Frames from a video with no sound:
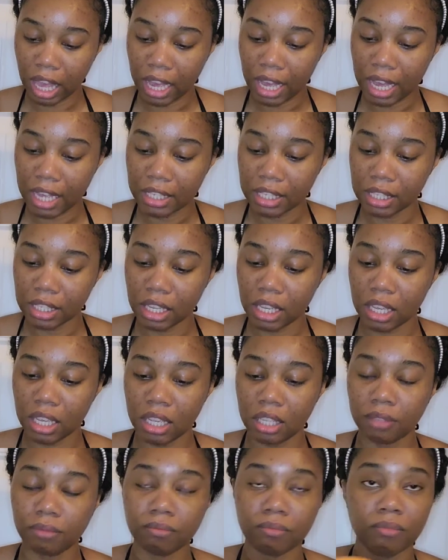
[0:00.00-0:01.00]
like I
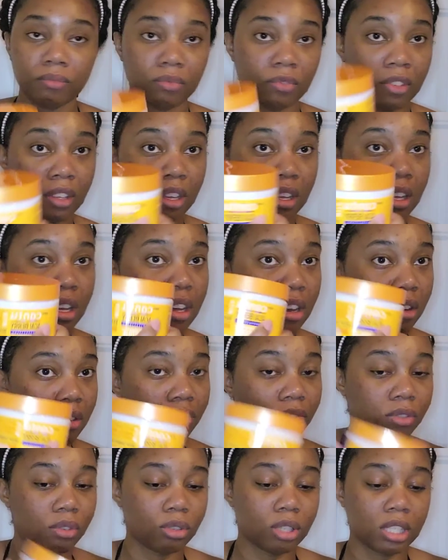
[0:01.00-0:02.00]
said,
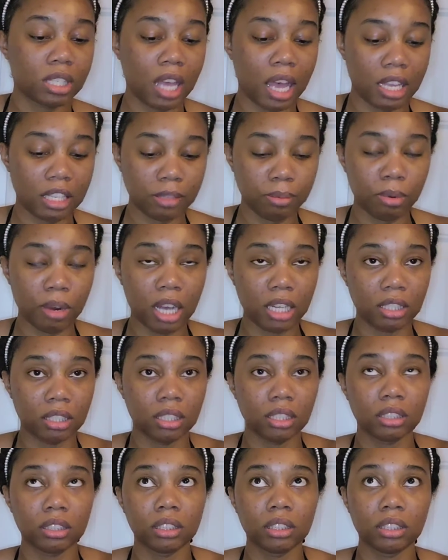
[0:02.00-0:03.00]
full size
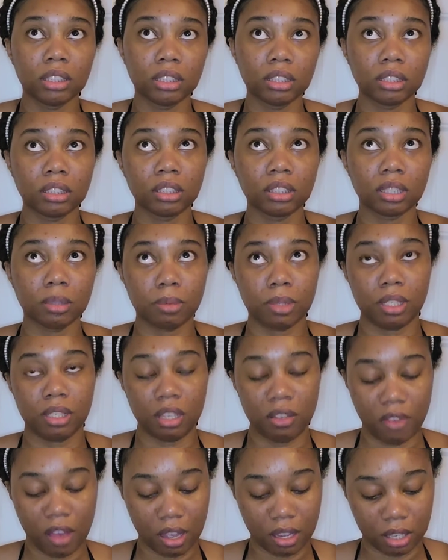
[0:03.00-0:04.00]
products. Let me
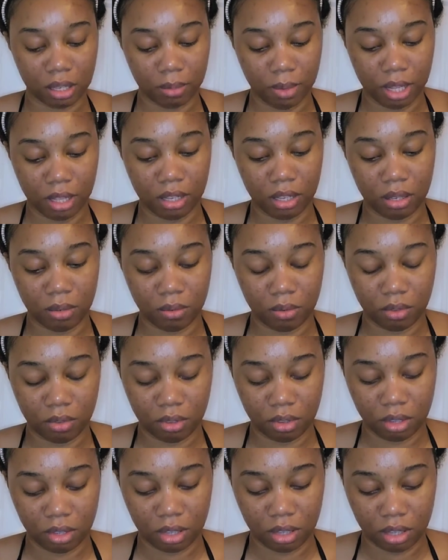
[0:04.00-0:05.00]
see if I can smell this one.
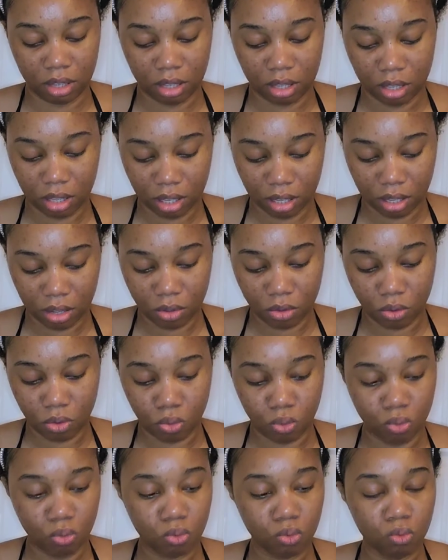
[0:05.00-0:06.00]

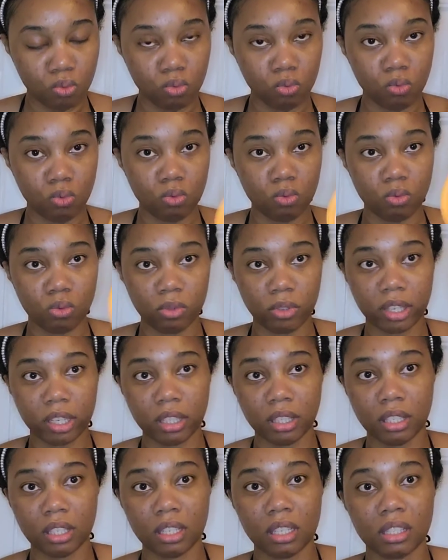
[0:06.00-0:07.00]
Ooh, look
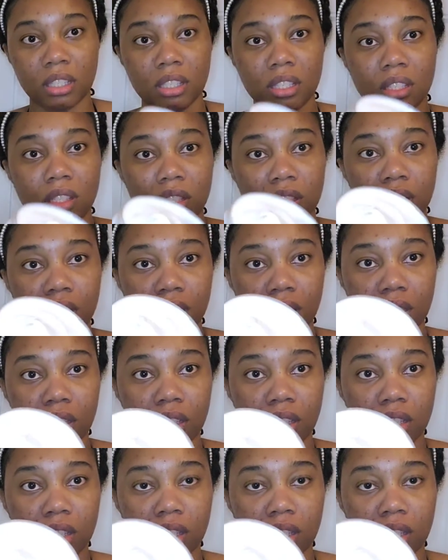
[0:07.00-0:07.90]
at this consistency.